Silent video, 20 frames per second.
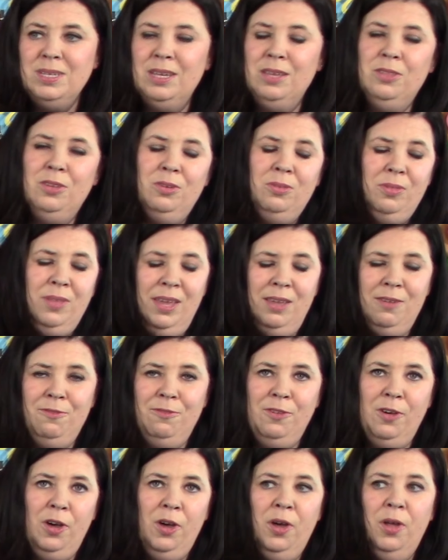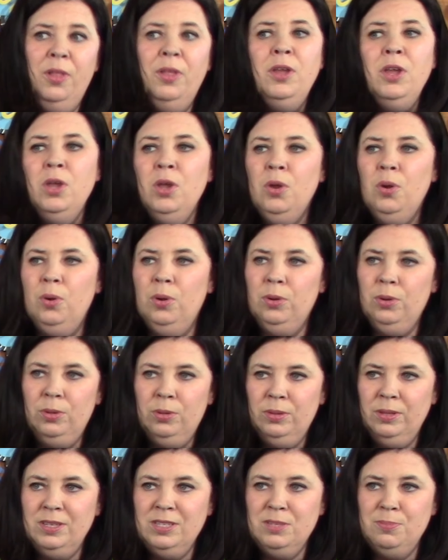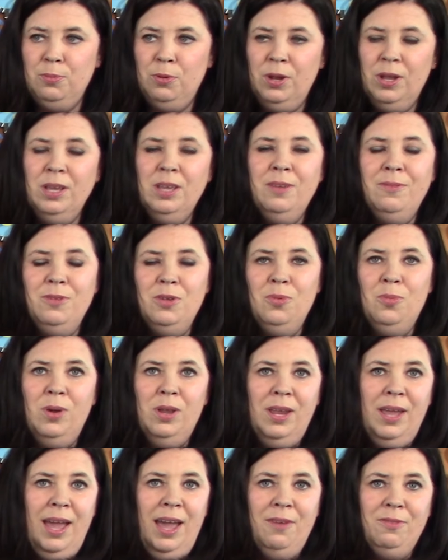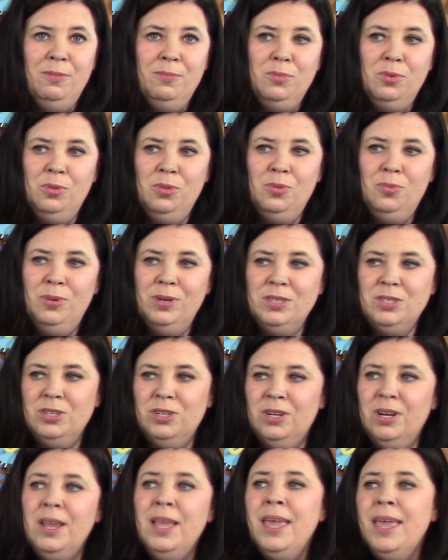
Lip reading: either late fall or early spring if you want to have them through the winter,